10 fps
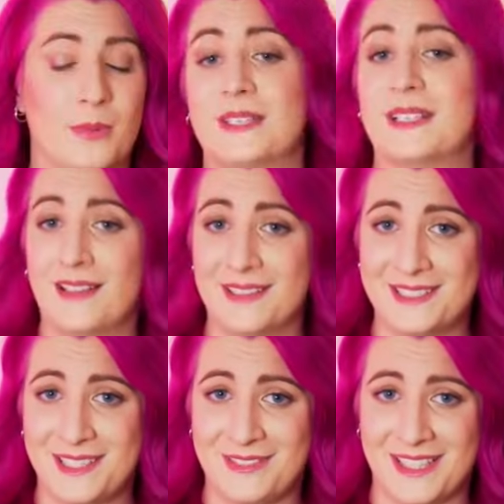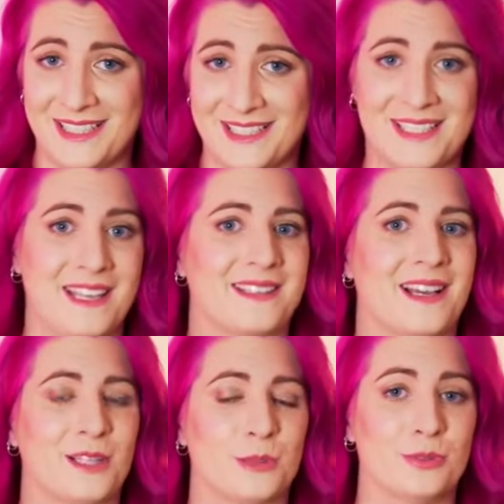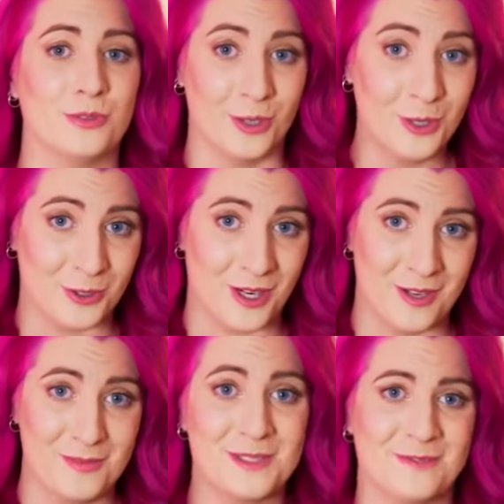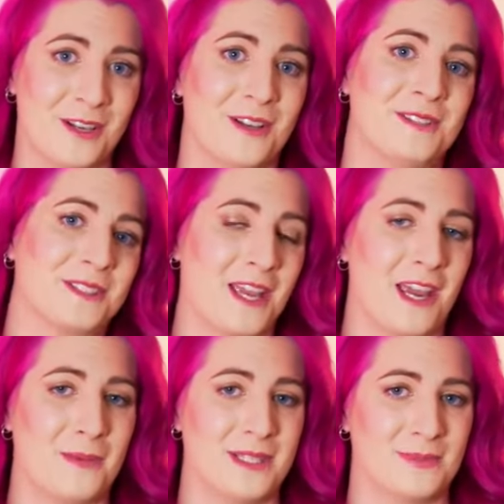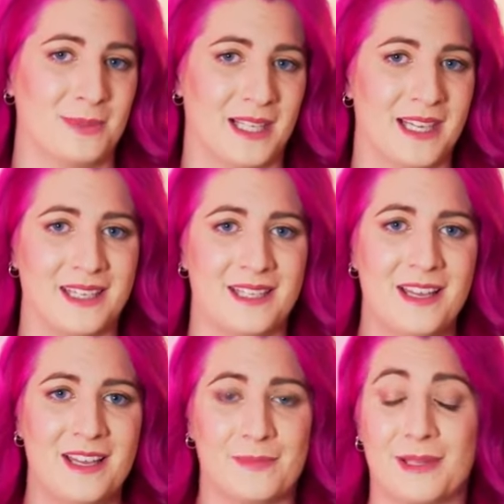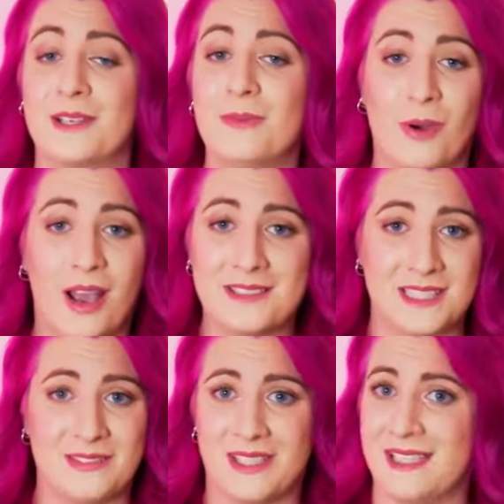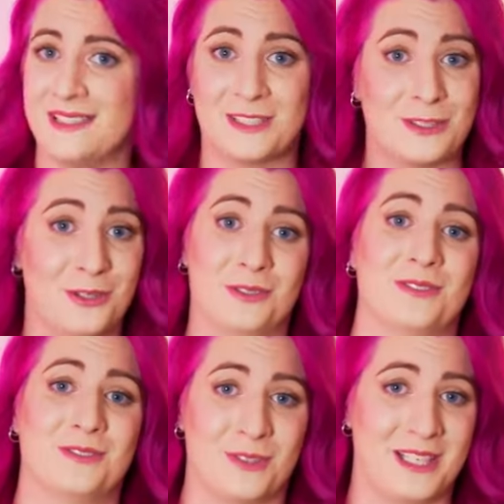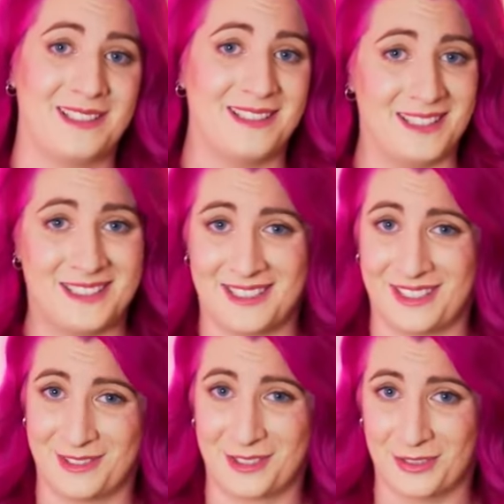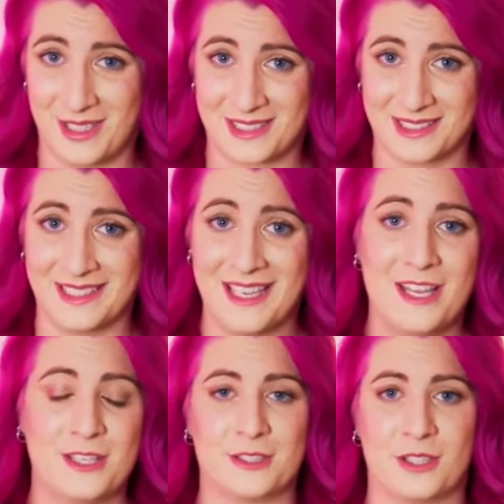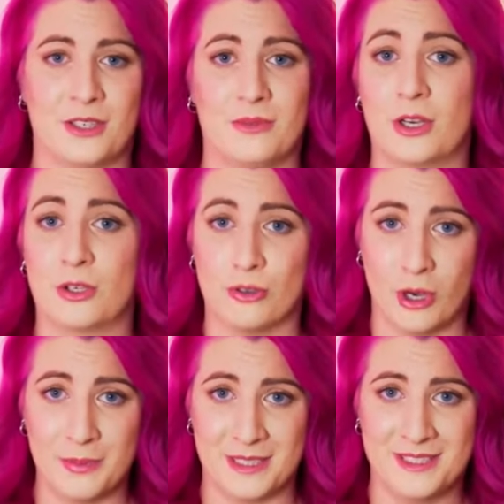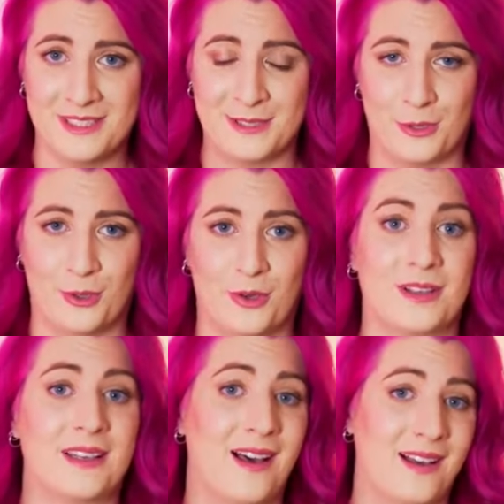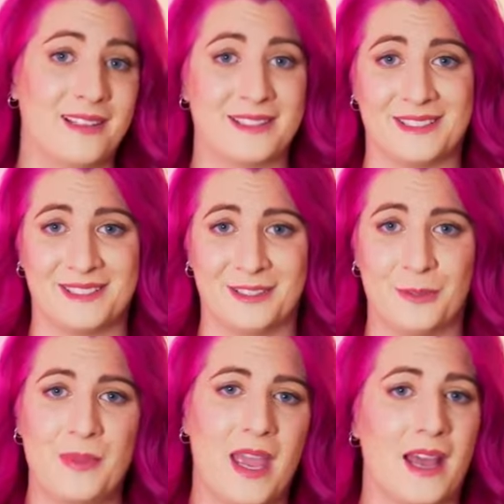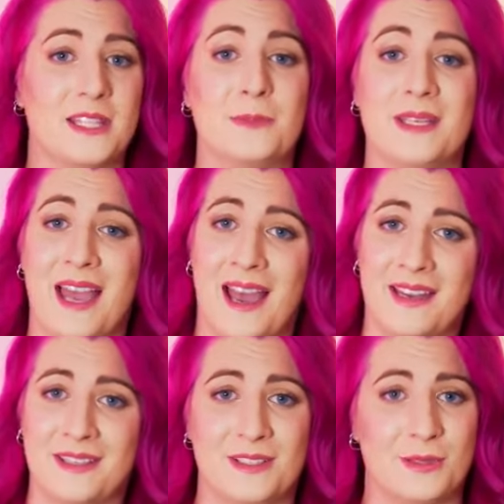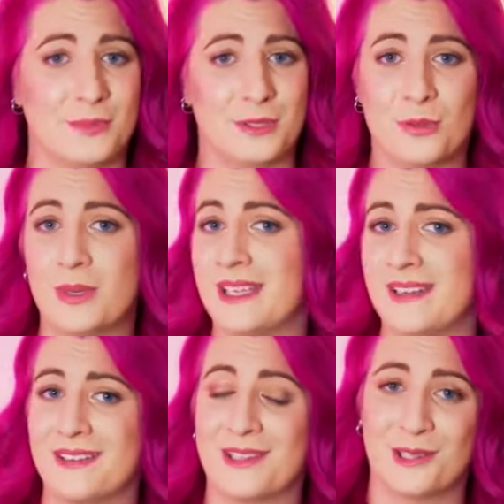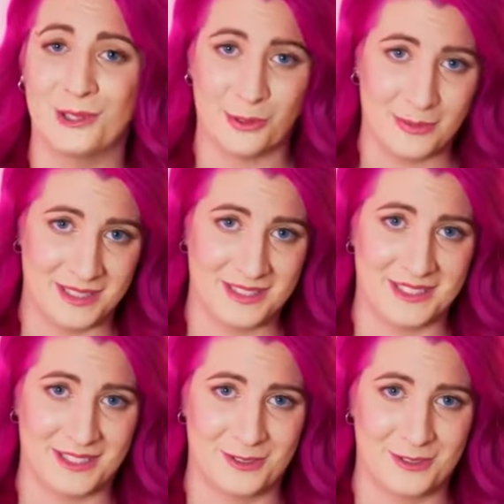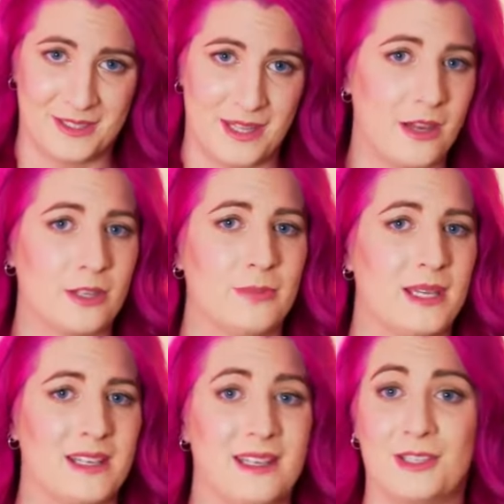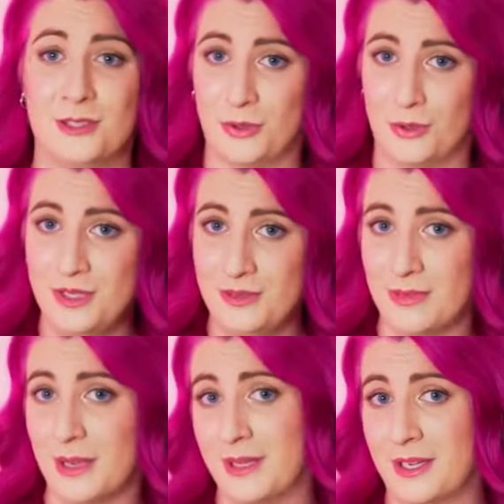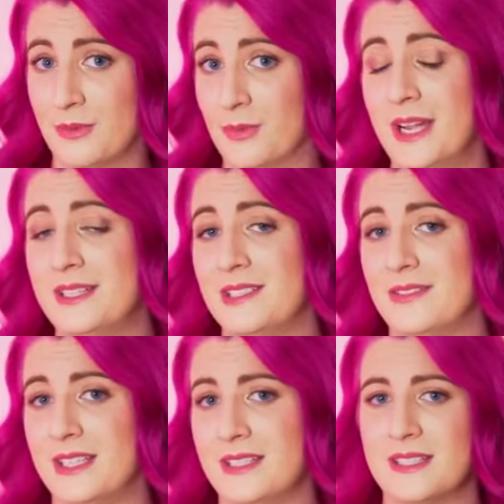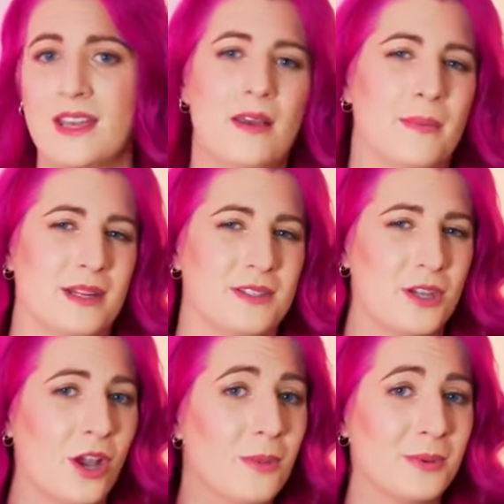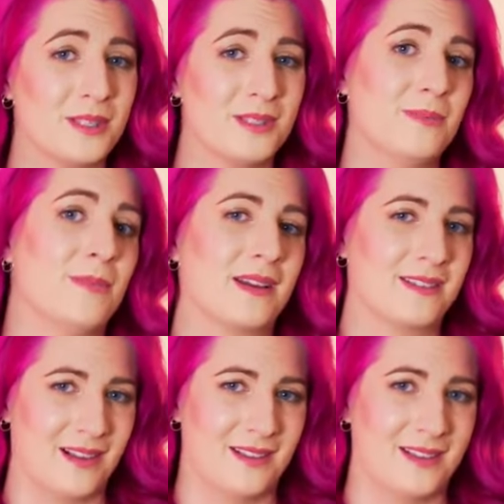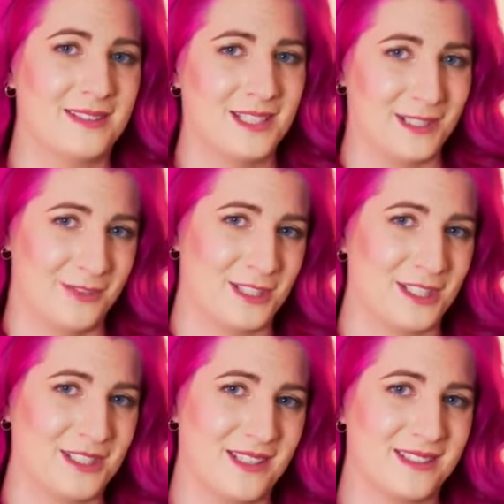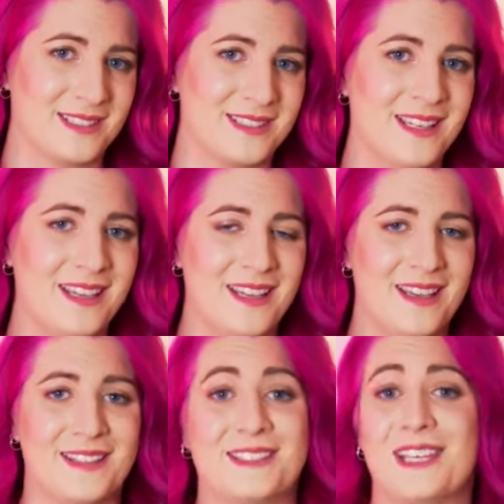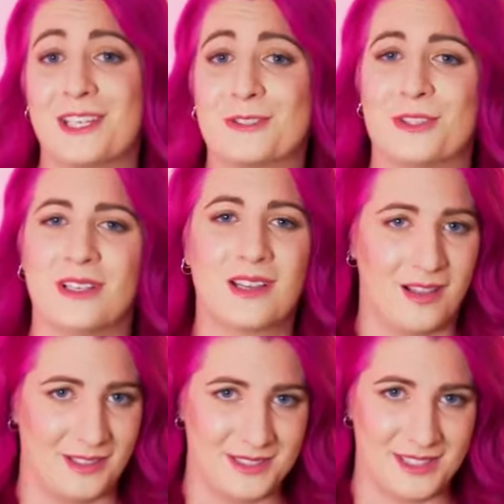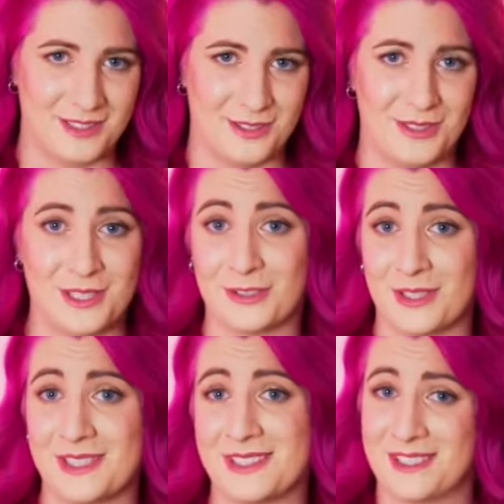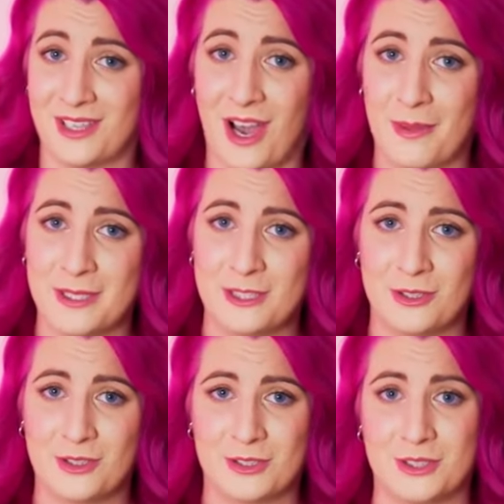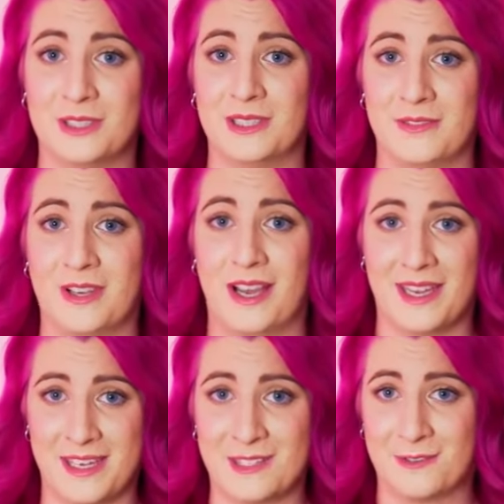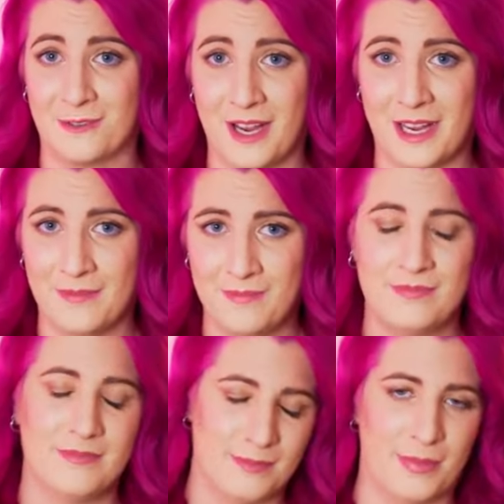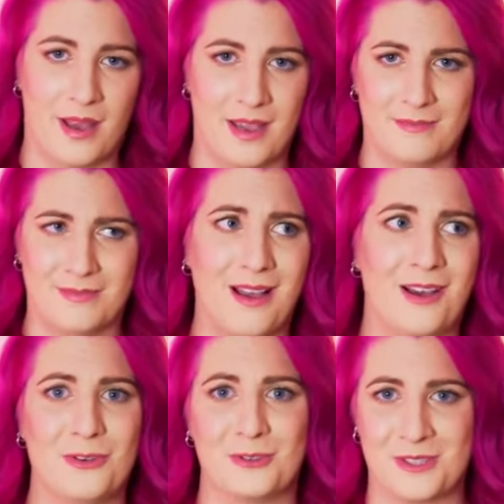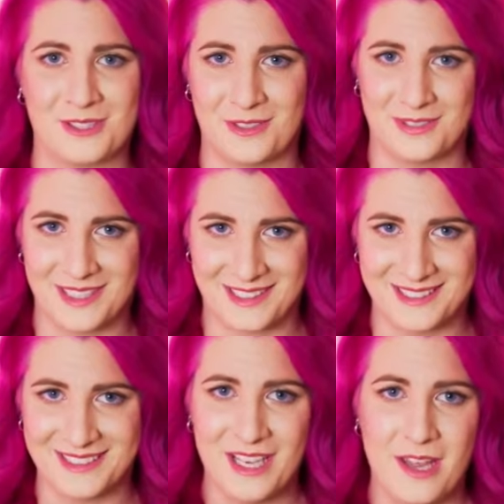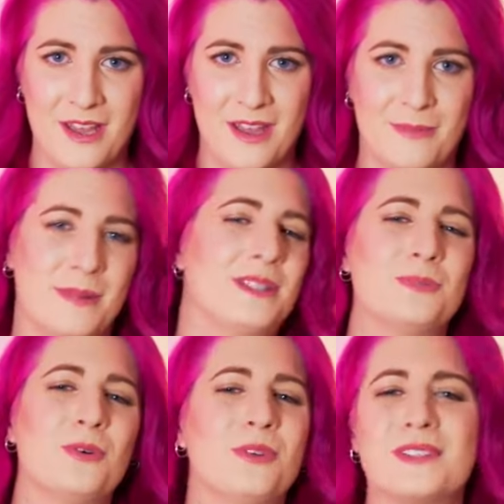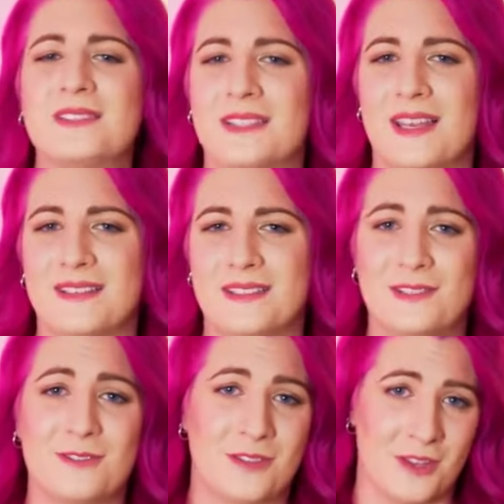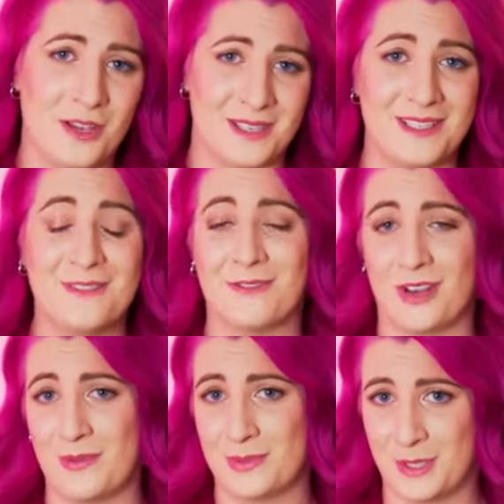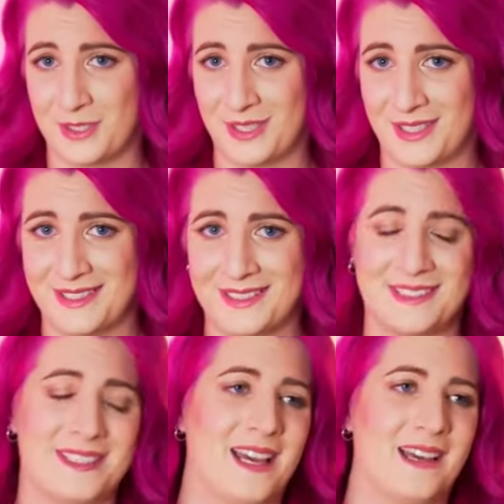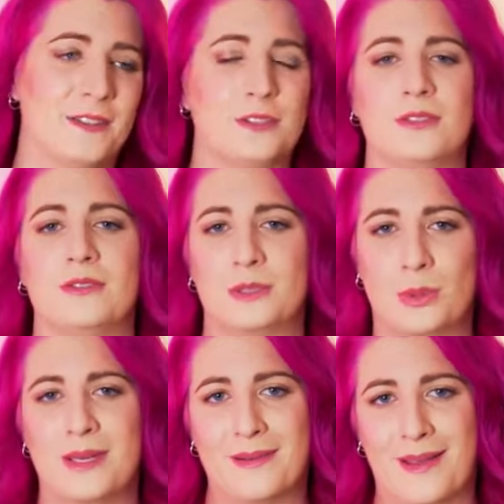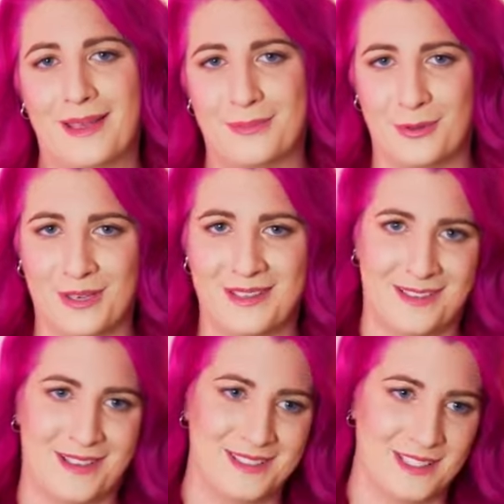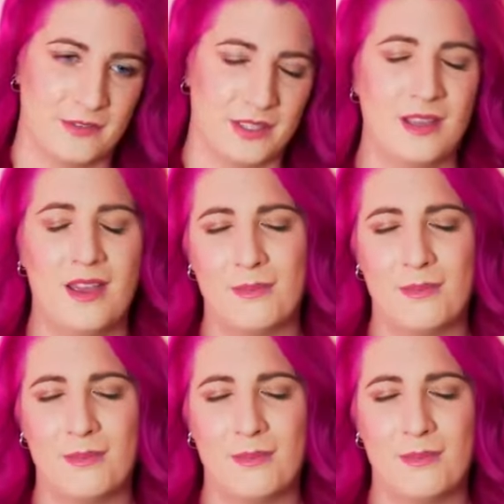When colour TVs and colour programs first came into play, black and white TVs couldn't read these signals correctly, so a chrominance or colour signal had to be added between the luminance signals that could be ignored by black and white TVs but interpreted by colour television sets. This extra colour signal increased the time it took to deliver each frame by hundredths of a second. But this brought the standard 30 frames per second down to 29.97.